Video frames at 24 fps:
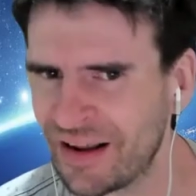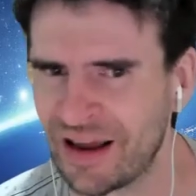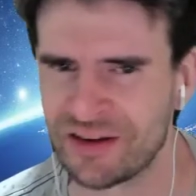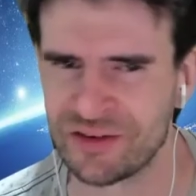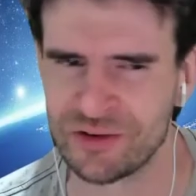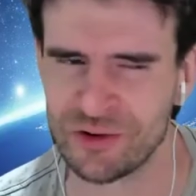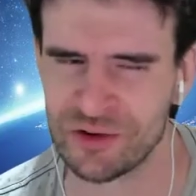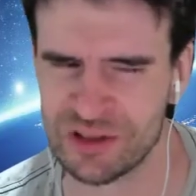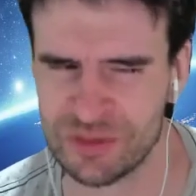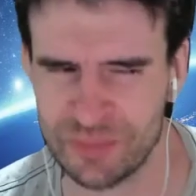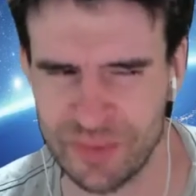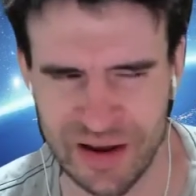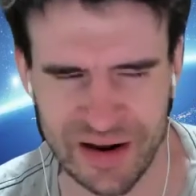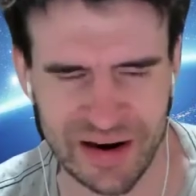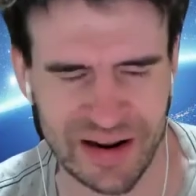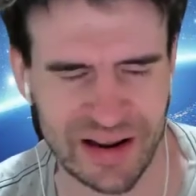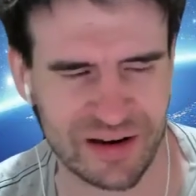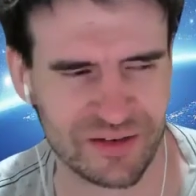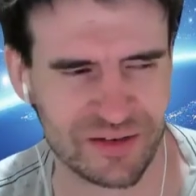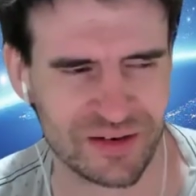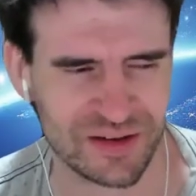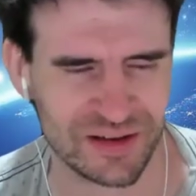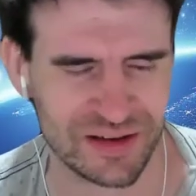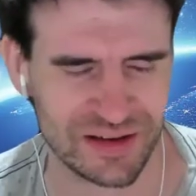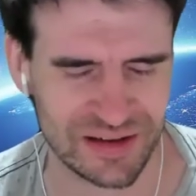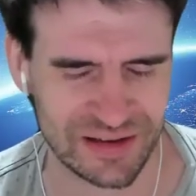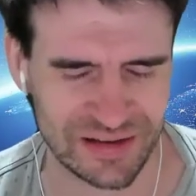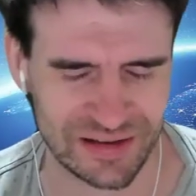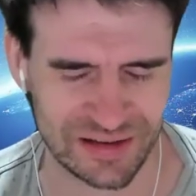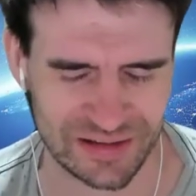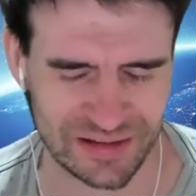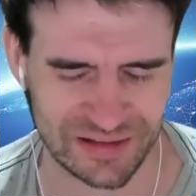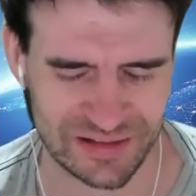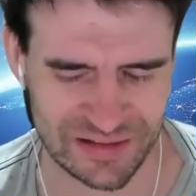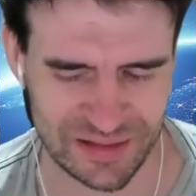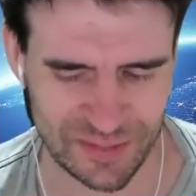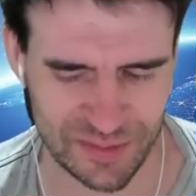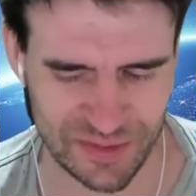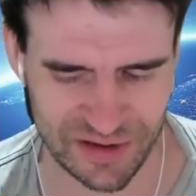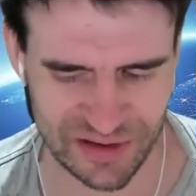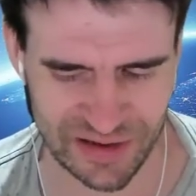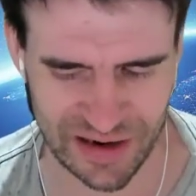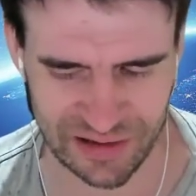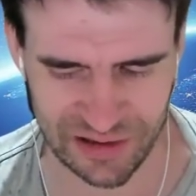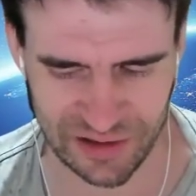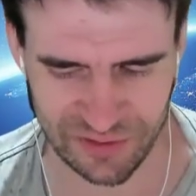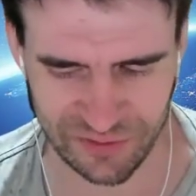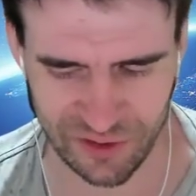I talked about it in some of the
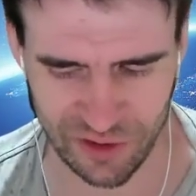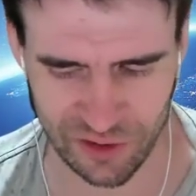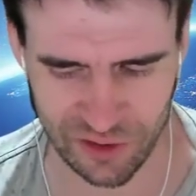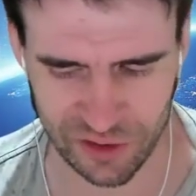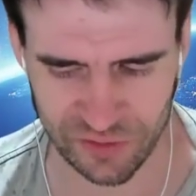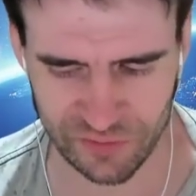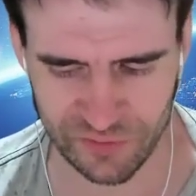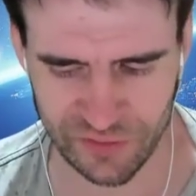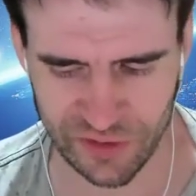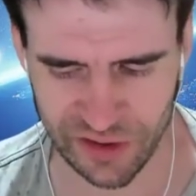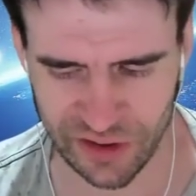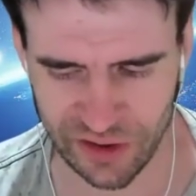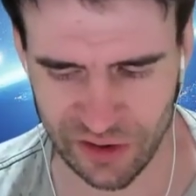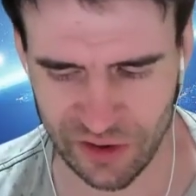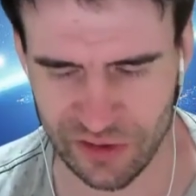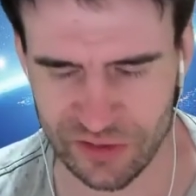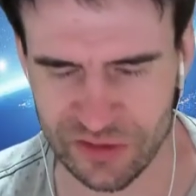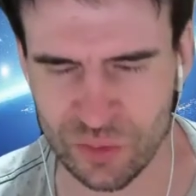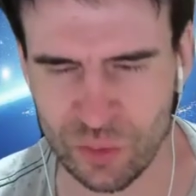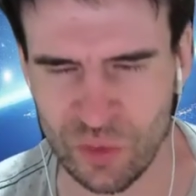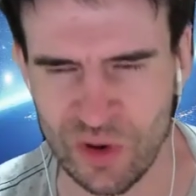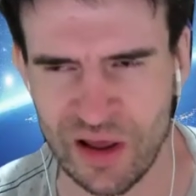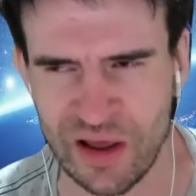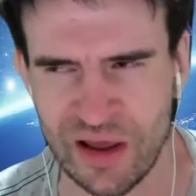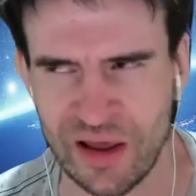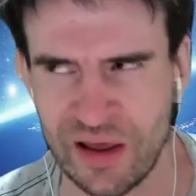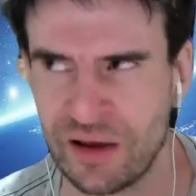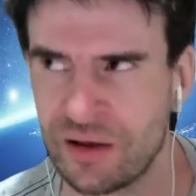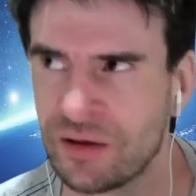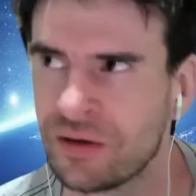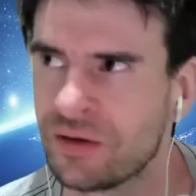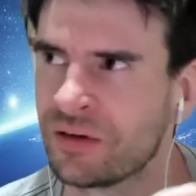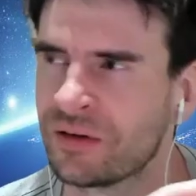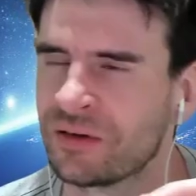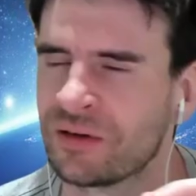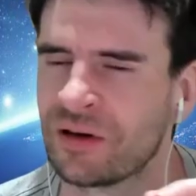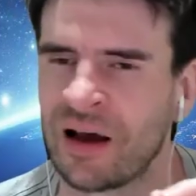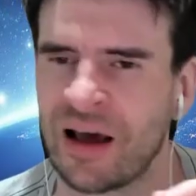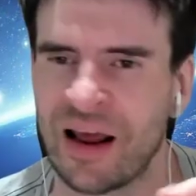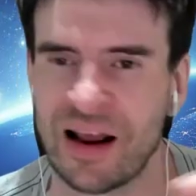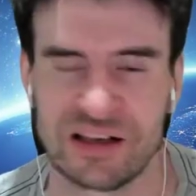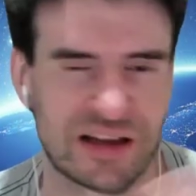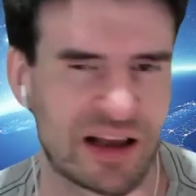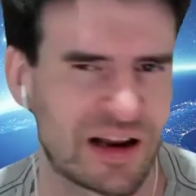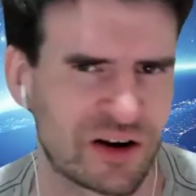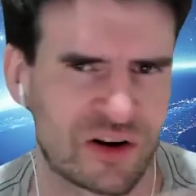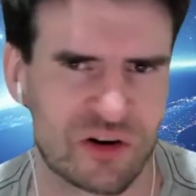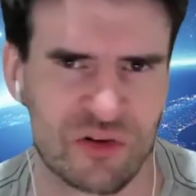daily vlog videos where I
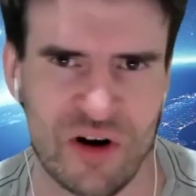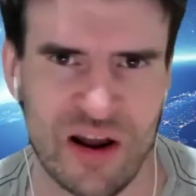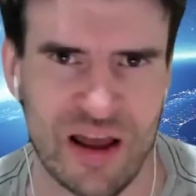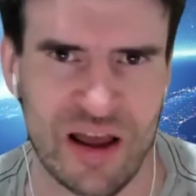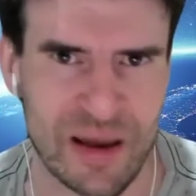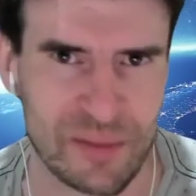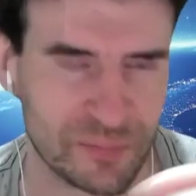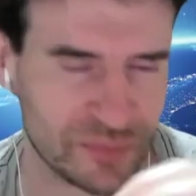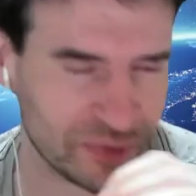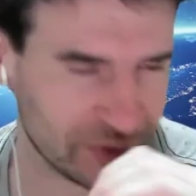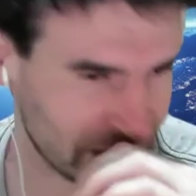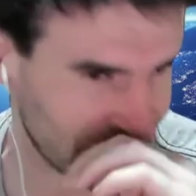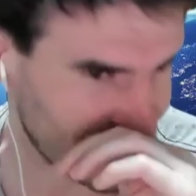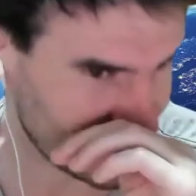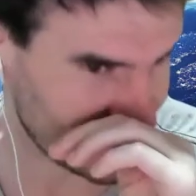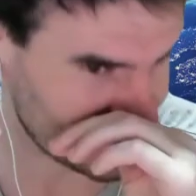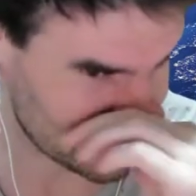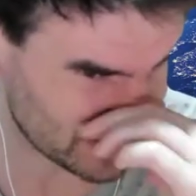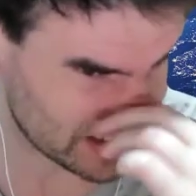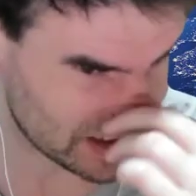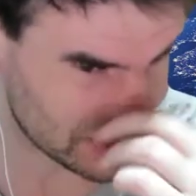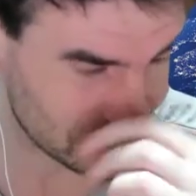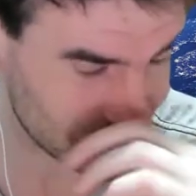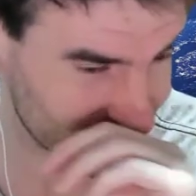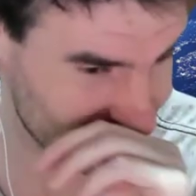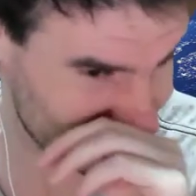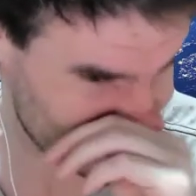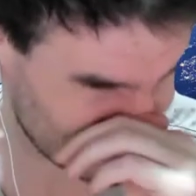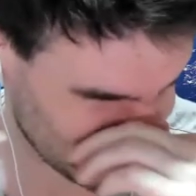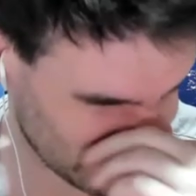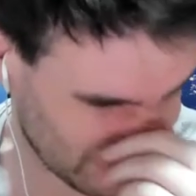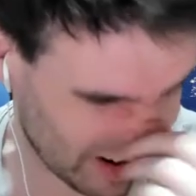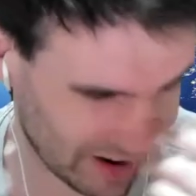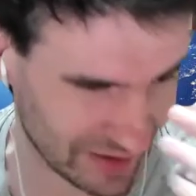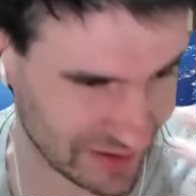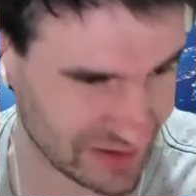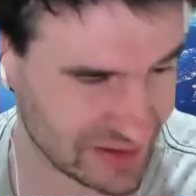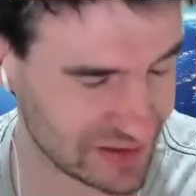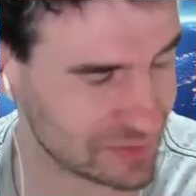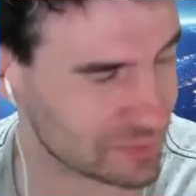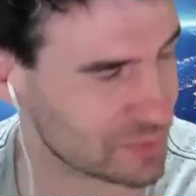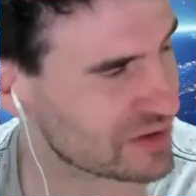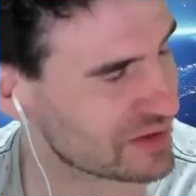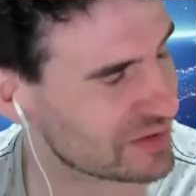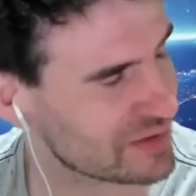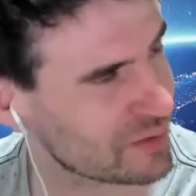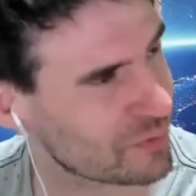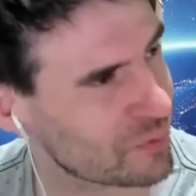actually had a cramp. It happened twice
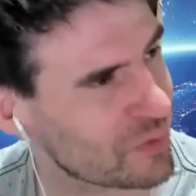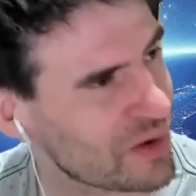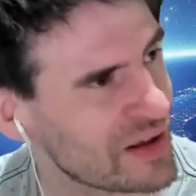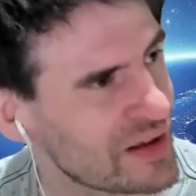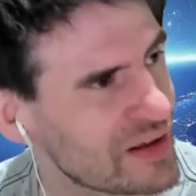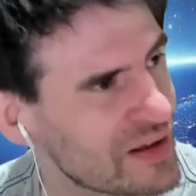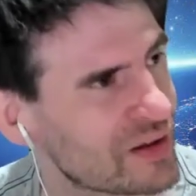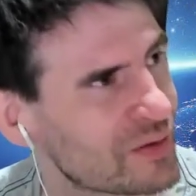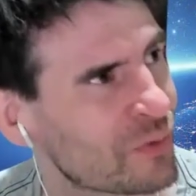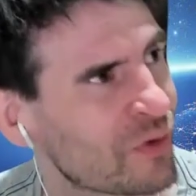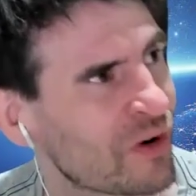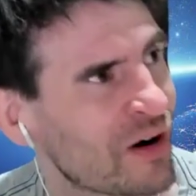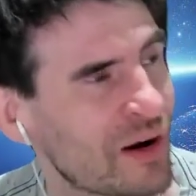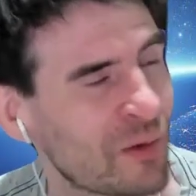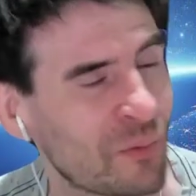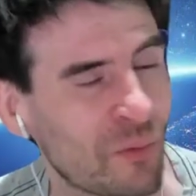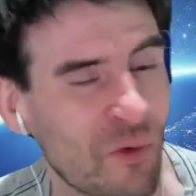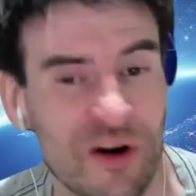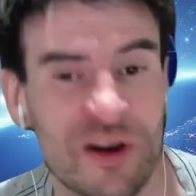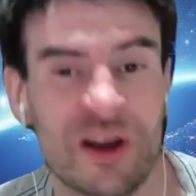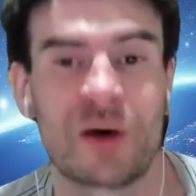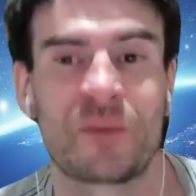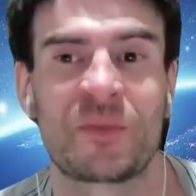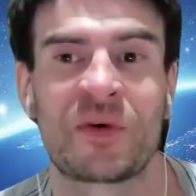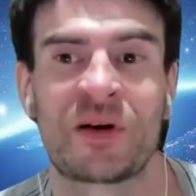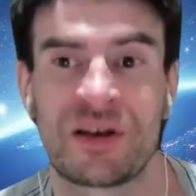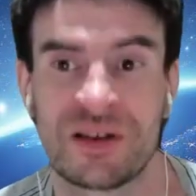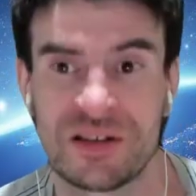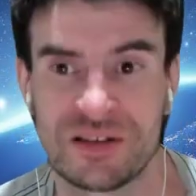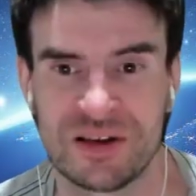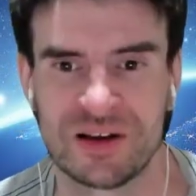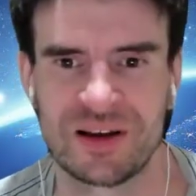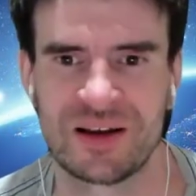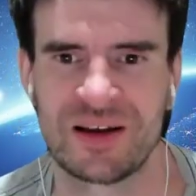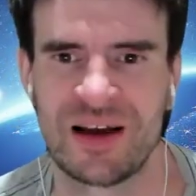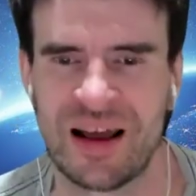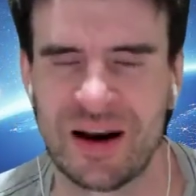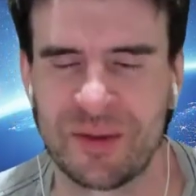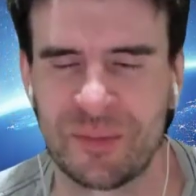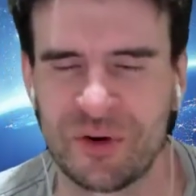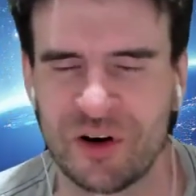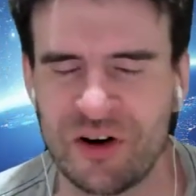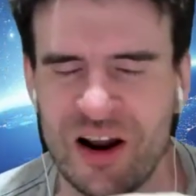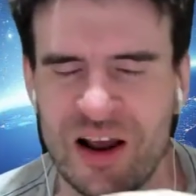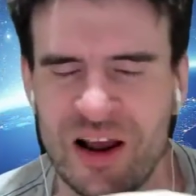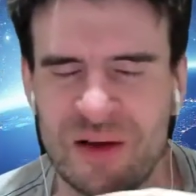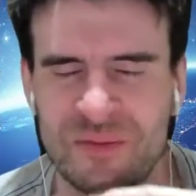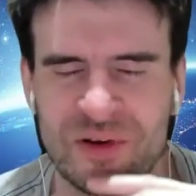within the week where I woke up because I had a
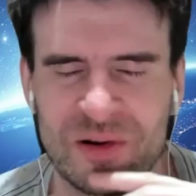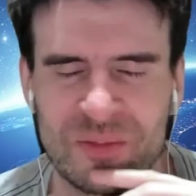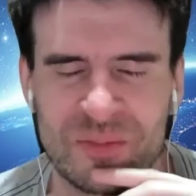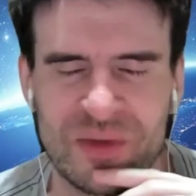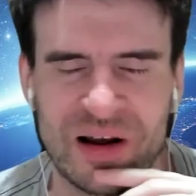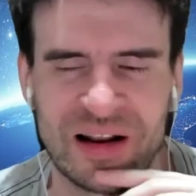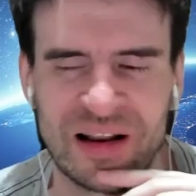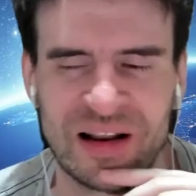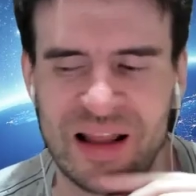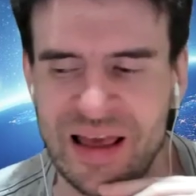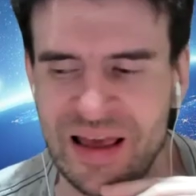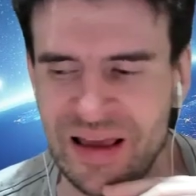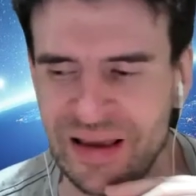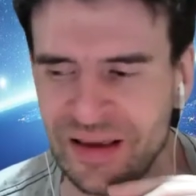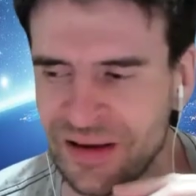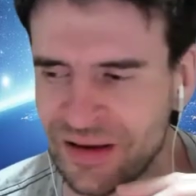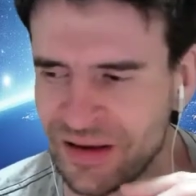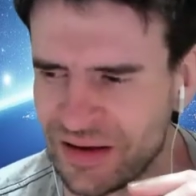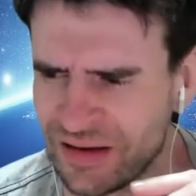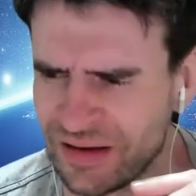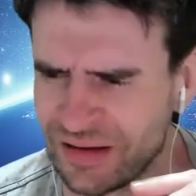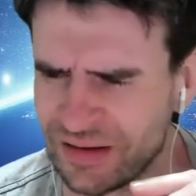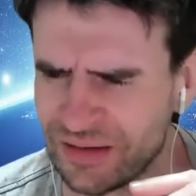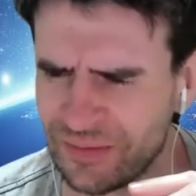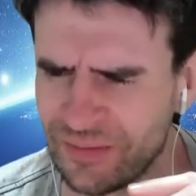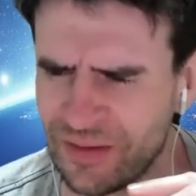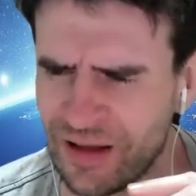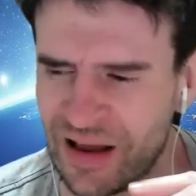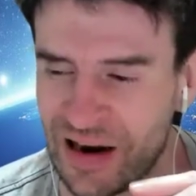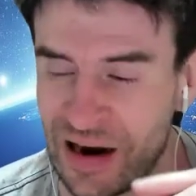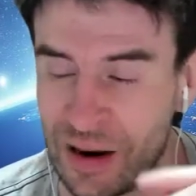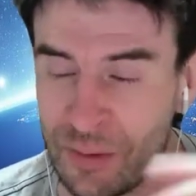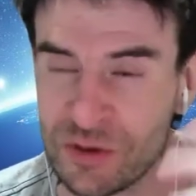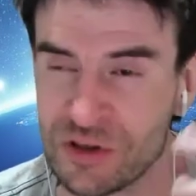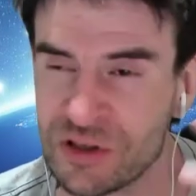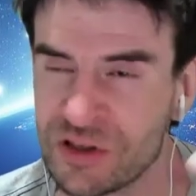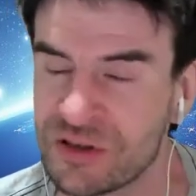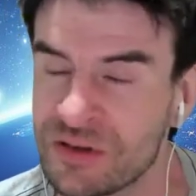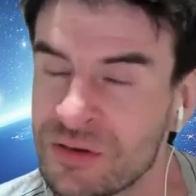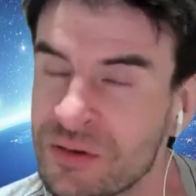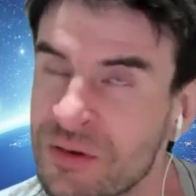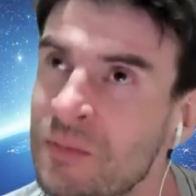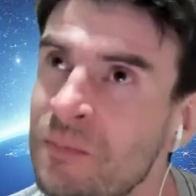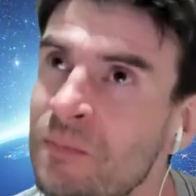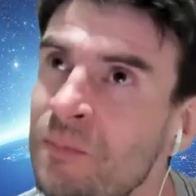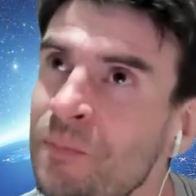cramp in my leg. And I was,